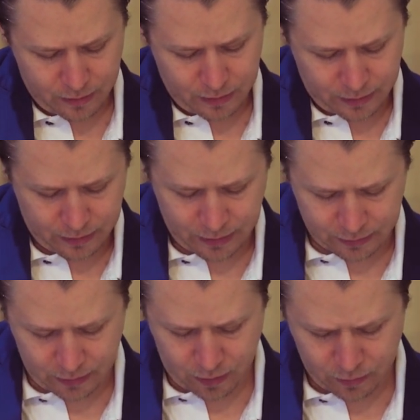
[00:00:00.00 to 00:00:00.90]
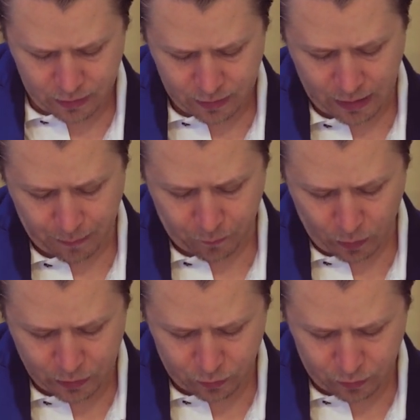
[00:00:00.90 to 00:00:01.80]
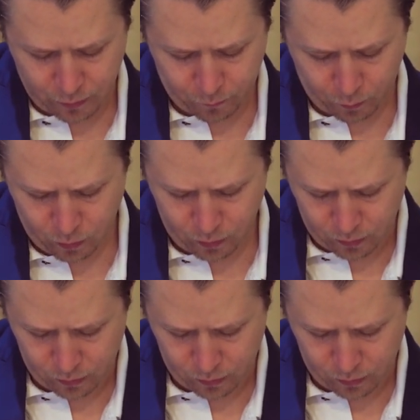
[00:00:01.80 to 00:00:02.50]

There's the next note. Gap of 1, 2, 3, 4.